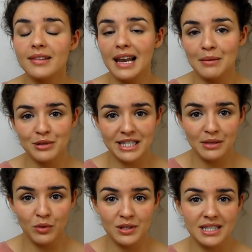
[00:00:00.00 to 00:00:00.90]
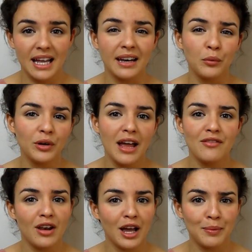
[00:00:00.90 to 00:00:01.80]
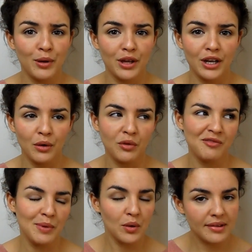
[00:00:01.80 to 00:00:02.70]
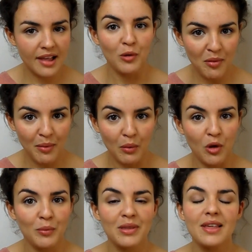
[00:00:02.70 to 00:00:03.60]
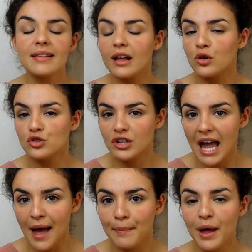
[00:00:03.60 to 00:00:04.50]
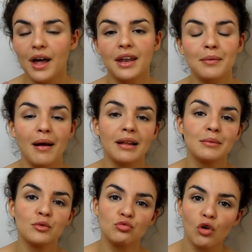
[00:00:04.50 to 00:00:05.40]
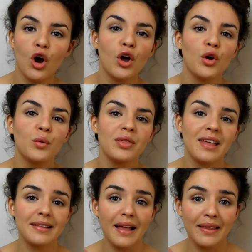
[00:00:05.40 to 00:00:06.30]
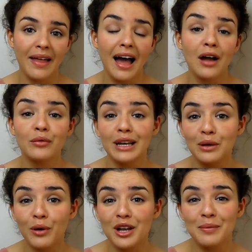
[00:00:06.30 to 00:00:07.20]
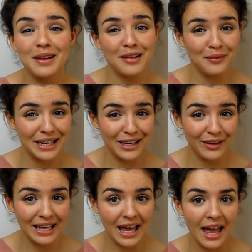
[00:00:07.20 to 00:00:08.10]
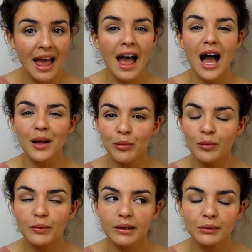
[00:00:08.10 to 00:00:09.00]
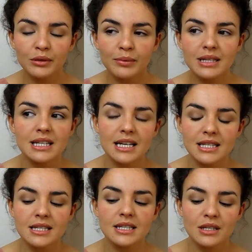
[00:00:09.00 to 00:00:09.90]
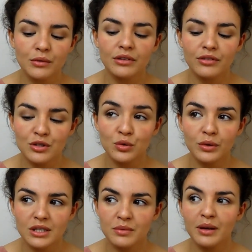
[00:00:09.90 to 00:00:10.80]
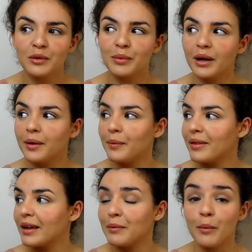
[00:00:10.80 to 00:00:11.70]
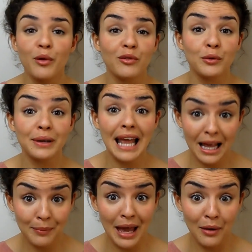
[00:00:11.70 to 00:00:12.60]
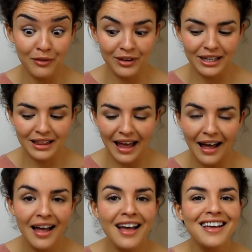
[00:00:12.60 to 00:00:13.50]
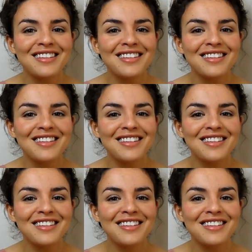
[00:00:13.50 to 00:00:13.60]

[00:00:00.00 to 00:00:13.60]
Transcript: celebrity ones and I wouldn't ever like put you know one of Beyonce up on my wall but things like Audrey Hepburn and Marilyn Monroe and things like that I really would because I really like it I probably would put Sex and the City one if I saw it as well but um, I think my boyfriend would kick me out if I did that